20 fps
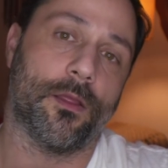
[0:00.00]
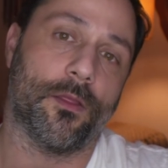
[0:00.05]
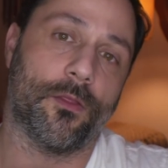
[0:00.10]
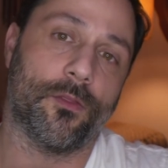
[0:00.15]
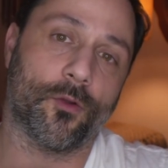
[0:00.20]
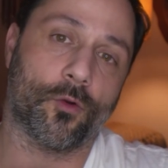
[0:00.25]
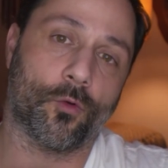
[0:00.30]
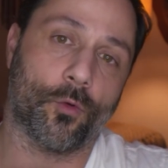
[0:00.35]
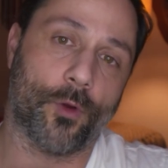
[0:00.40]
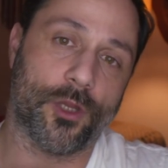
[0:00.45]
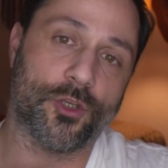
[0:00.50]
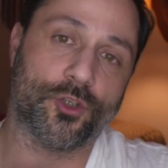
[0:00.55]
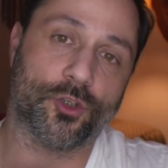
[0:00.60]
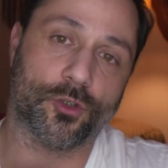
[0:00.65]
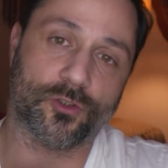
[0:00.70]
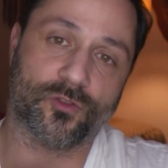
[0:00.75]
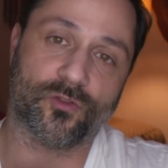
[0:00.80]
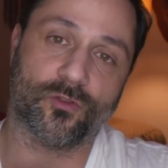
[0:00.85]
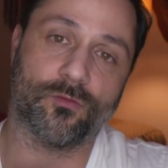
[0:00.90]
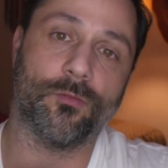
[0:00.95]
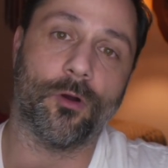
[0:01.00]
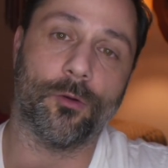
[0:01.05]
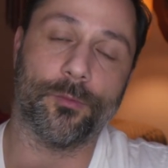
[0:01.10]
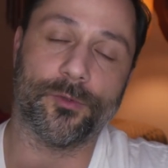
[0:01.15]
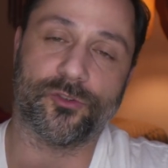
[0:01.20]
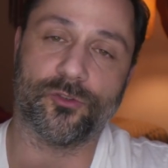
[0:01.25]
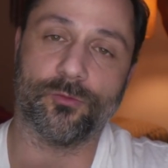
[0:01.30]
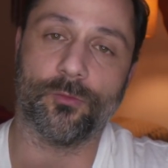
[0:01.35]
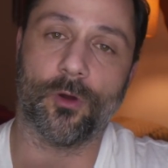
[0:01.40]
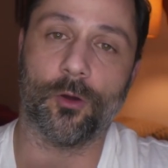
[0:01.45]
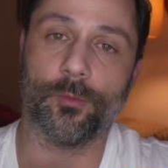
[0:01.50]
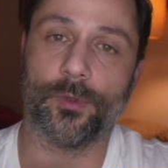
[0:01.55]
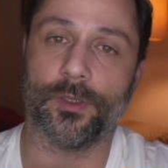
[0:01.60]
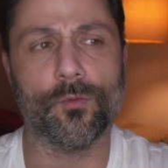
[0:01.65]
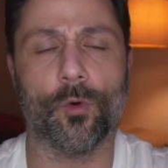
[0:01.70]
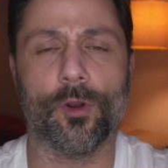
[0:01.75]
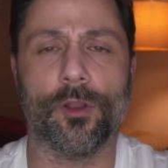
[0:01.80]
the creatures from moment to moment.